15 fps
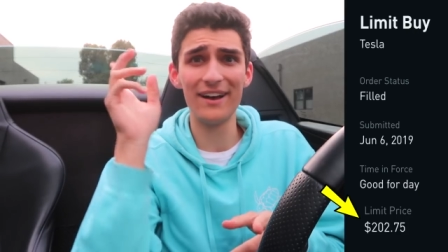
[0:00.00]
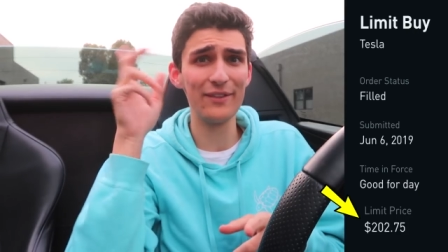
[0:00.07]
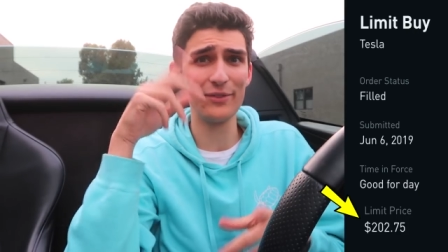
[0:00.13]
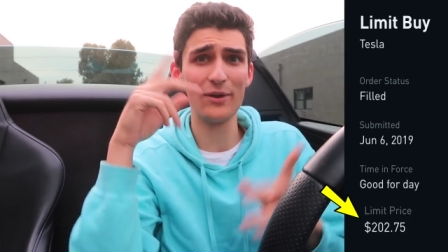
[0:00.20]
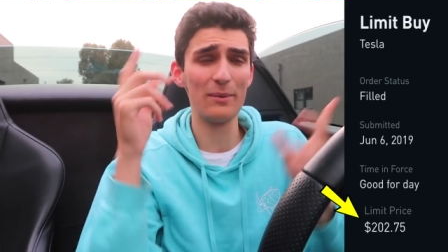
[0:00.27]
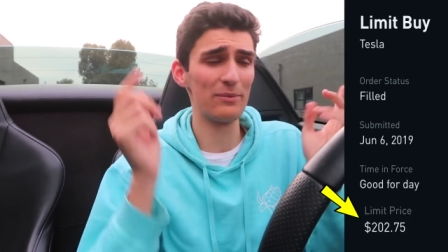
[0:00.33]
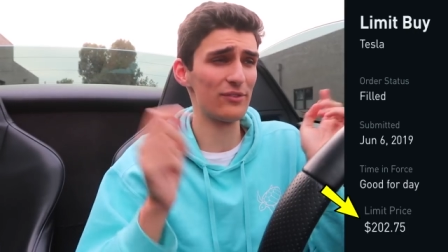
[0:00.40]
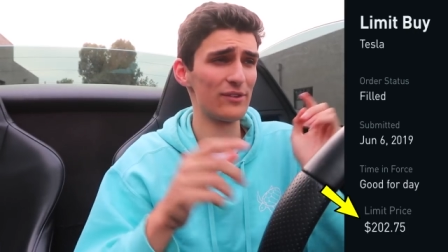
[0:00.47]
I'll
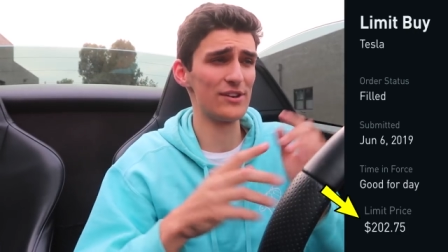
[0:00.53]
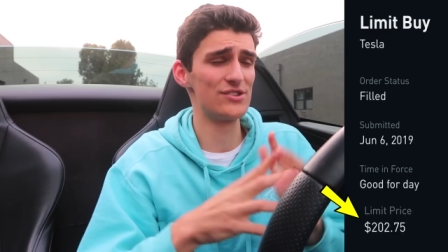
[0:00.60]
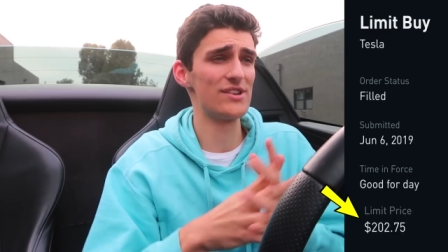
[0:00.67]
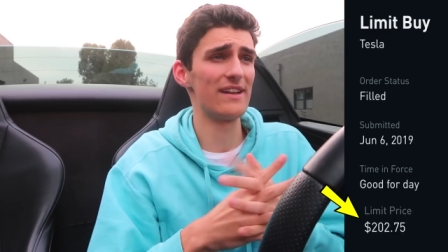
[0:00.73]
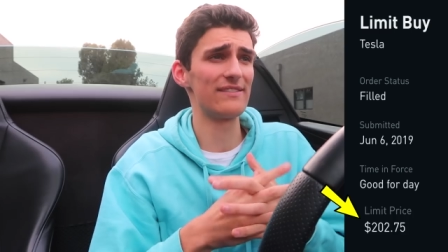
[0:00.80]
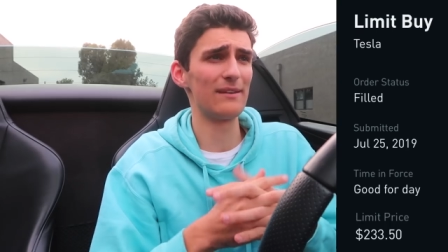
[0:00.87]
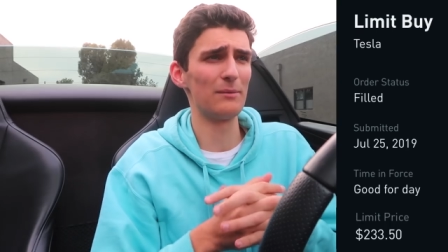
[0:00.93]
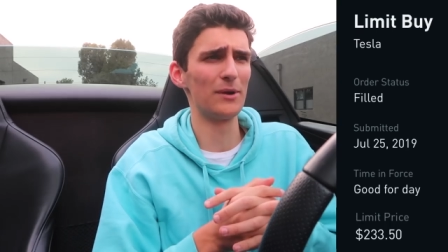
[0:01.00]
throw up the
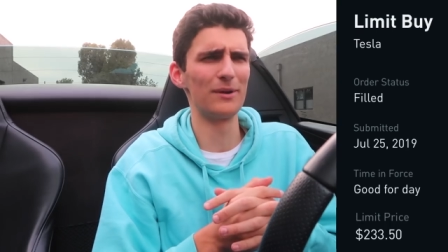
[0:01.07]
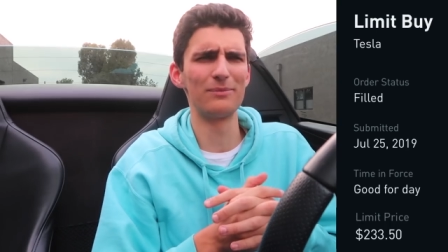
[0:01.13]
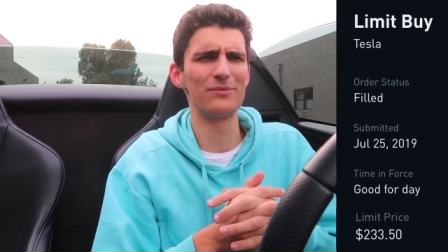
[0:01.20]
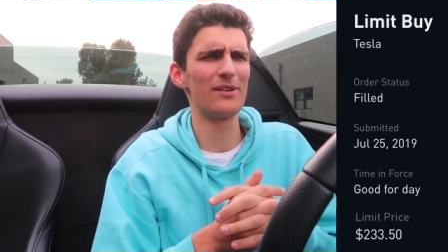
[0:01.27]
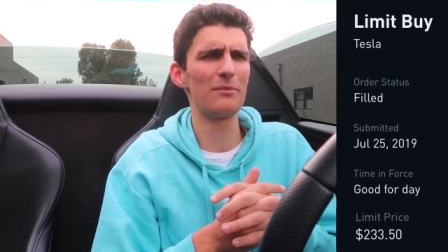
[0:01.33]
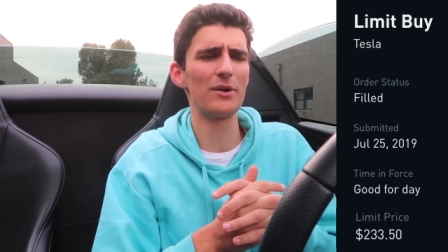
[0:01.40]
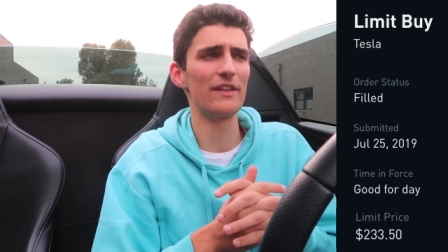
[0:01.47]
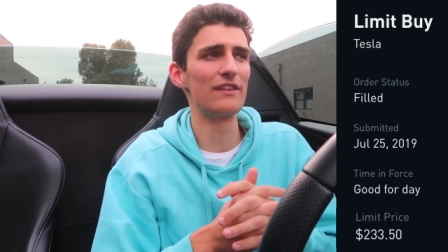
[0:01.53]
screenshot somewhere,
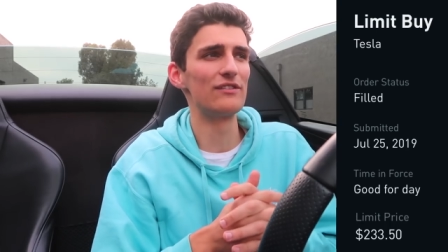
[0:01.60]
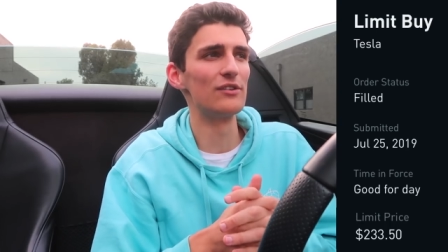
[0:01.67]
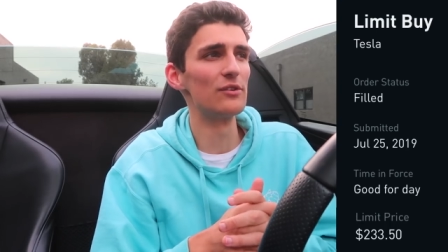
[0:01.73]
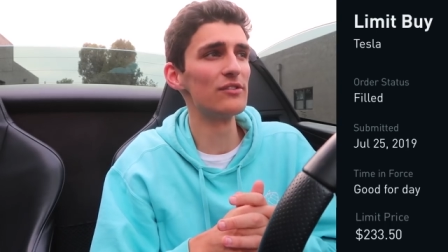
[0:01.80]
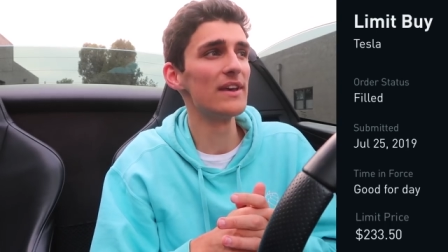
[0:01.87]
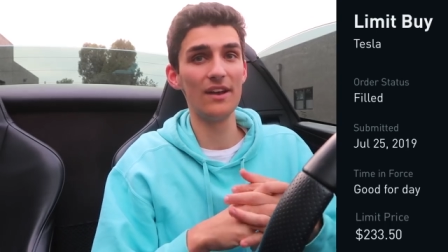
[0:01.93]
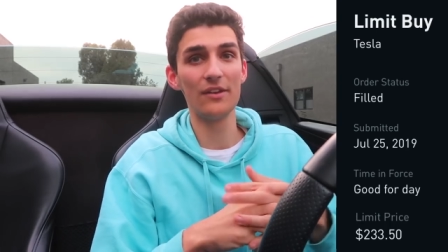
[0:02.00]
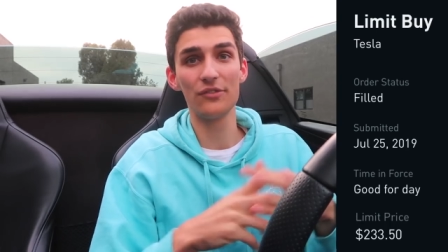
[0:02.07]
somewhere in the twos.